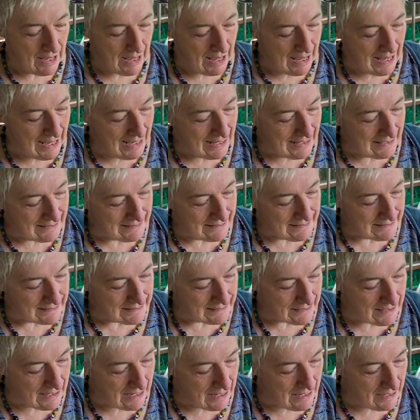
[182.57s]
And
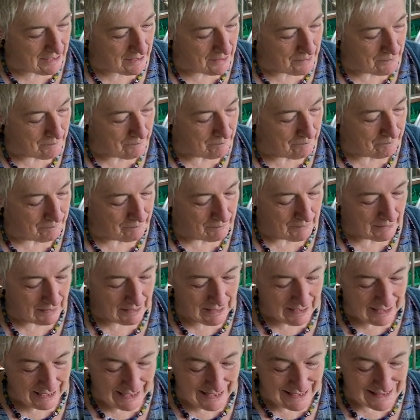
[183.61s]
um,
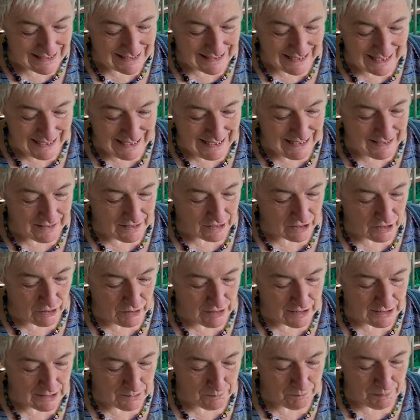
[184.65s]
it's either
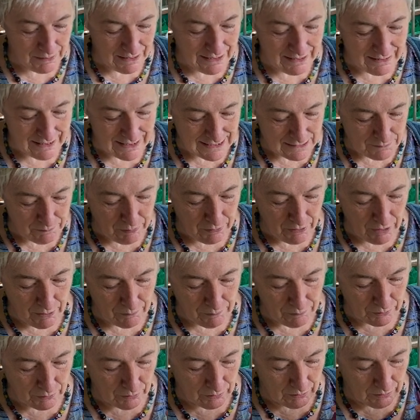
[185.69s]
going to be this
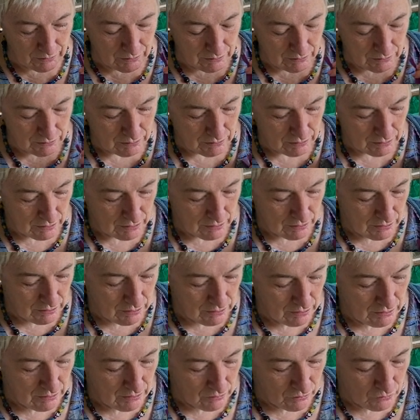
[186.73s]
purple
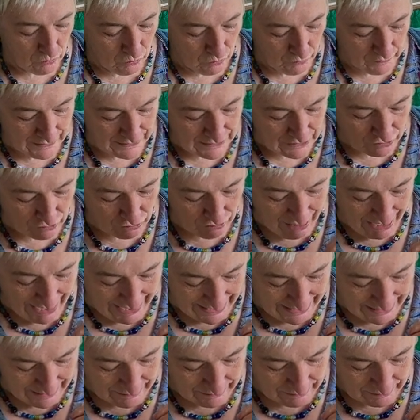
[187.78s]
or this
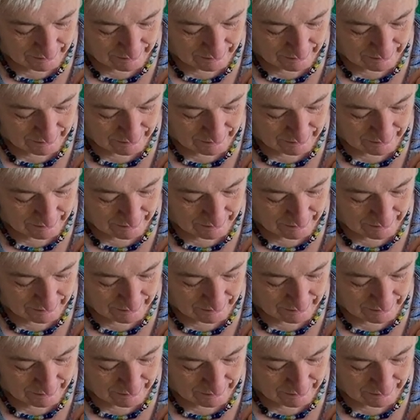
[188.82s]
grey.